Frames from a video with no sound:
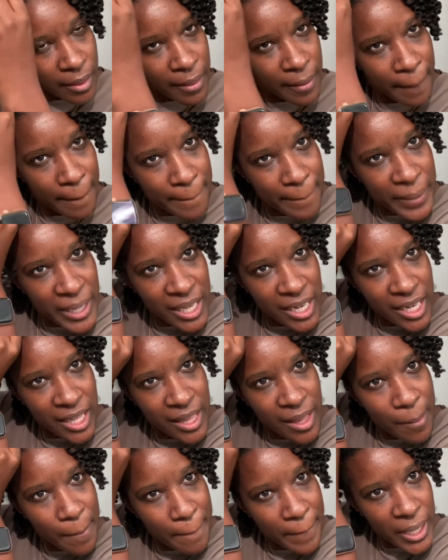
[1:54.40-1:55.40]
Better
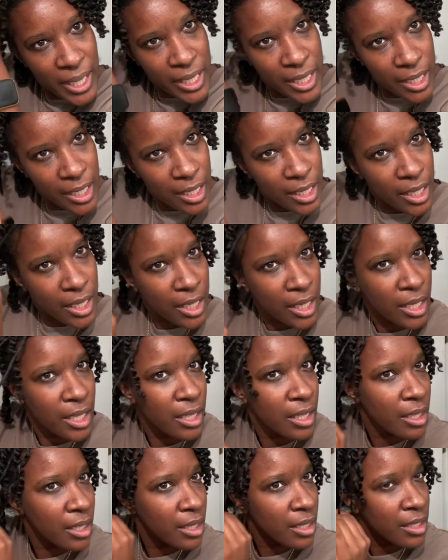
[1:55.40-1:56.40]
than butter.
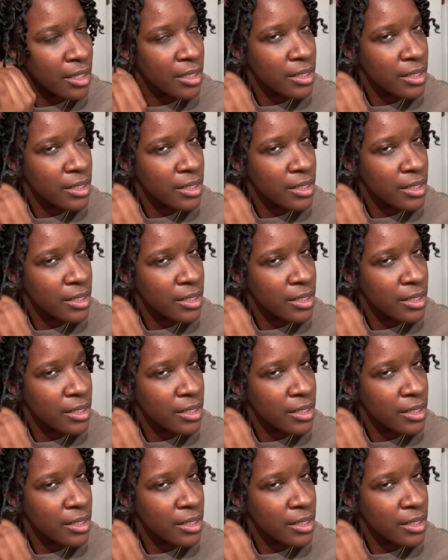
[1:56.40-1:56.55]
I